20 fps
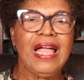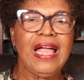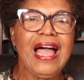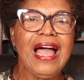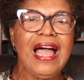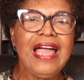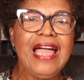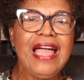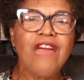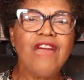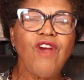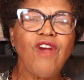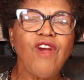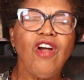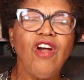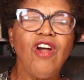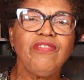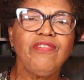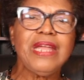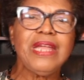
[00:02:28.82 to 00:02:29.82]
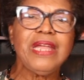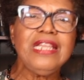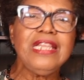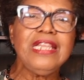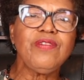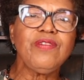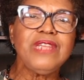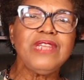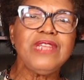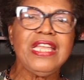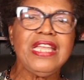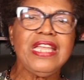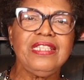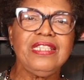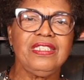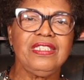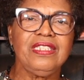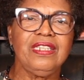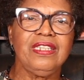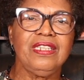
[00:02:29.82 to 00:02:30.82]
I have already
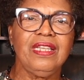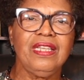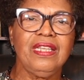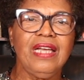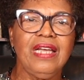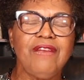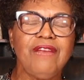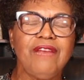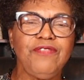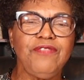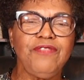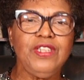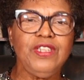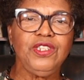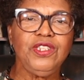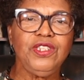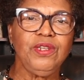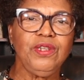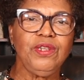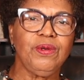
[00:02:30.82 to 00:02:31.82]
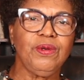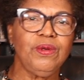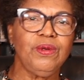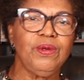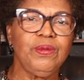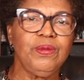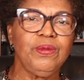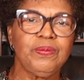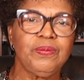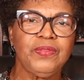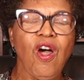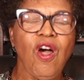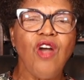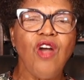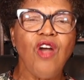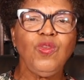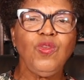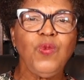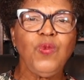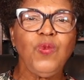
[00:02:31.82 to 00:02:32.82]
created a video
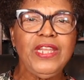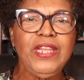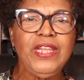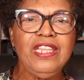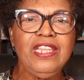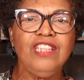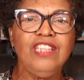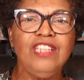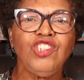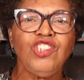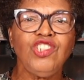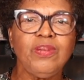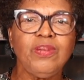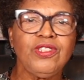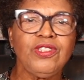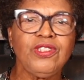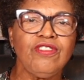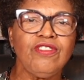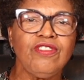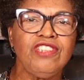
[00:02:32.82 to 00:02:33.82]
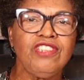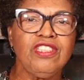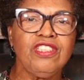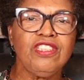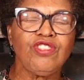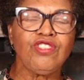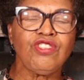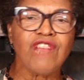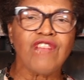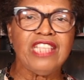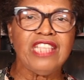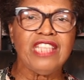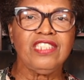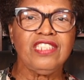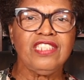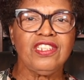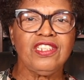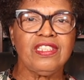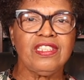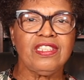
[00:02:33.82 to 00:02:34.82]
on winning job searching
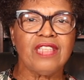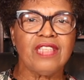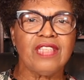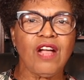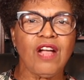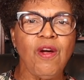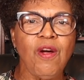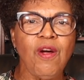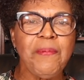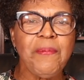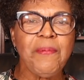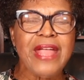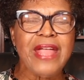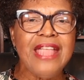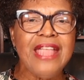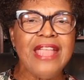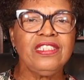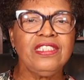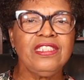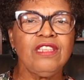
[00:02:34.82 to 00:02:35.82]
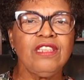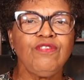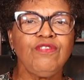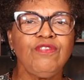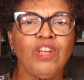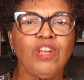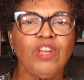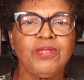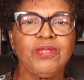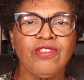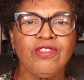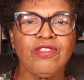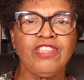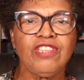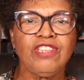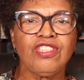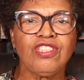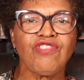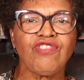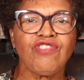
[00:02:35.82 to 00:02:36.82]
strategies, a comprehensive job
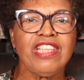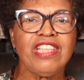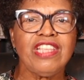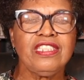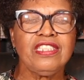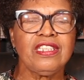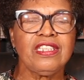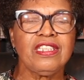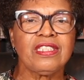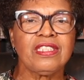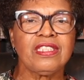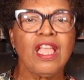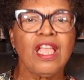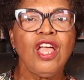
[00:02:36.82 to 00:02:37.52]
searching strategies